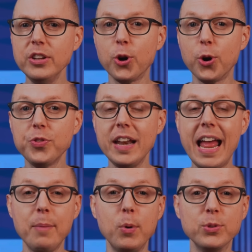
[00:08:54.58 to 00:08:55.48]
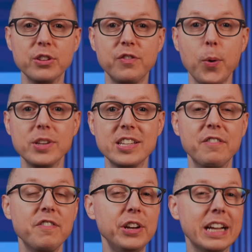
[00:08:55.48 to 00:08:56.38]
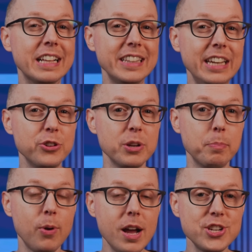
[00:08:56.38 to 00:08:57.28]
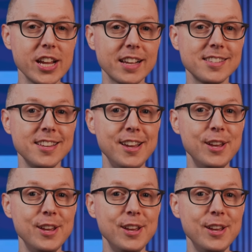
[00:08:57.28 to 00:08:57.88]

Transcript: didn't hurt that Atmos is focusing on funding clean energy projects,